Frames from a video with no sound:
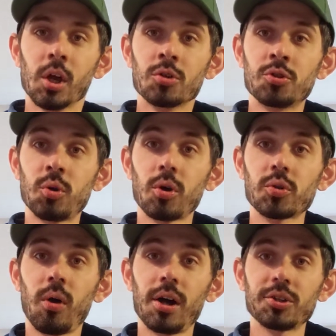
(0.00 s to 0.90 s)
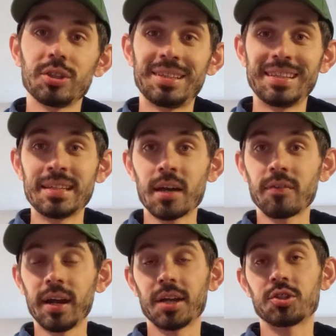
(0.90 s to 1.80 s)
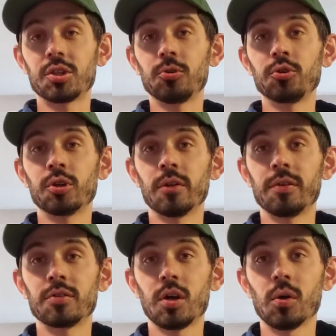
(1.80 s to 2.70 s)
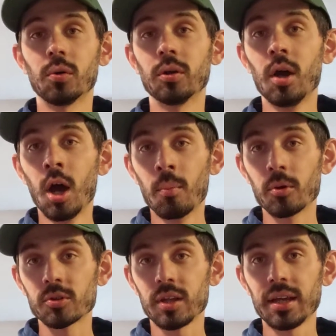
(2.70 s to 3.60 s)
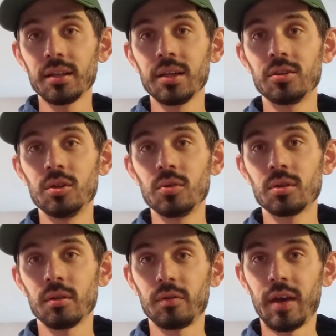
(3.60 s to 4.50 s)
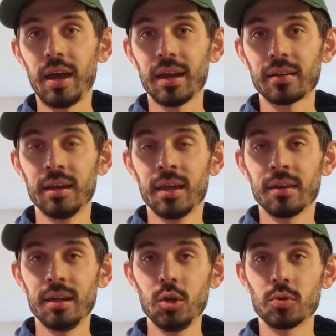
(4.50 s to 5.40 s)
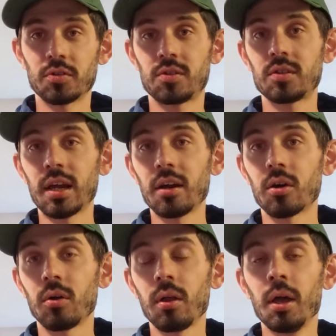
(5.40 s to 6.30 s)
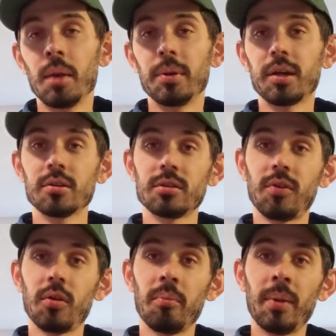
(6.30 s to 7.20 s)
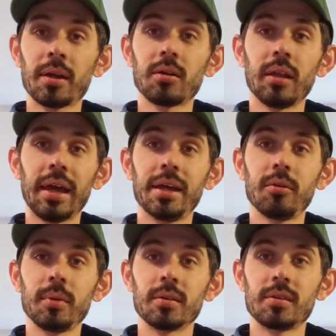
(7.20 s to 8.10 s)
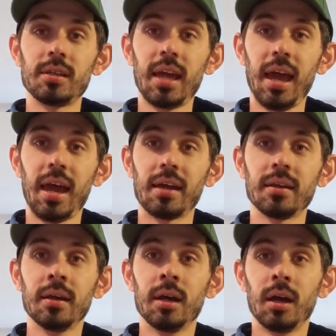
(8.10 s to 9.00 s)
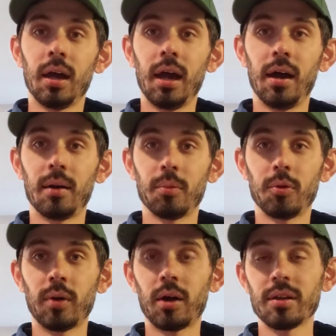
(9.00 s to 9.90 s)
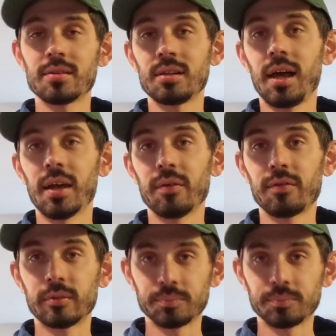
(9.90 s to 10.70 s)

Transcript: George Washington never had children of his own, most likely due to the fact that he was sterile because of all the medical ailments he had throughout his life.